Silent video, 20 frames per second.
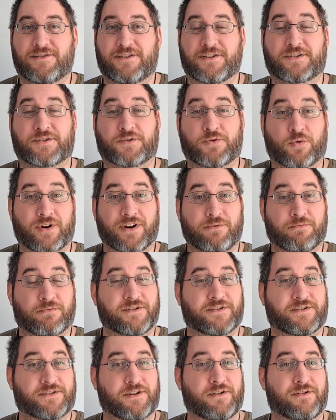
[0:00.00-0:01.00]
the story
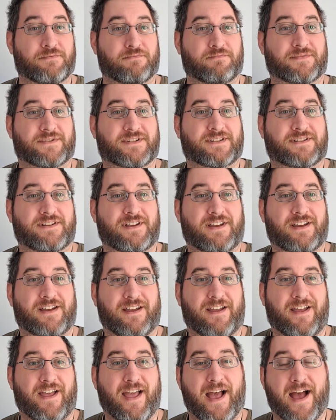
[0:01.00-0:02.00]
resumes
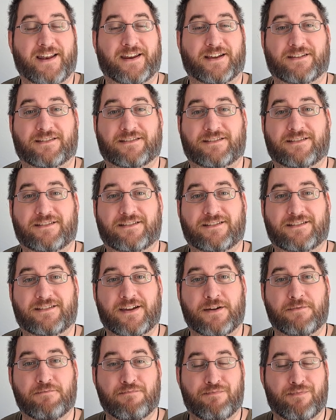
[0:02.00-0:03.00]
at a
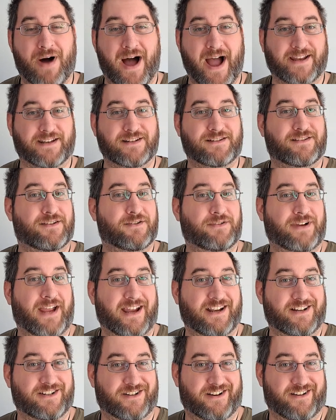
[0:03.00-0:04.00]
combined
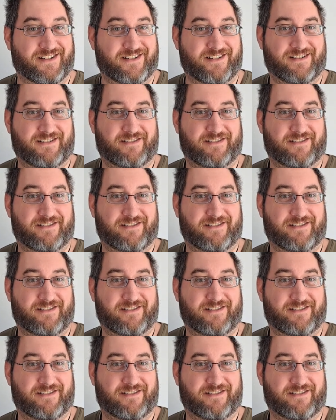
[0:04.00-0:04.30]
location.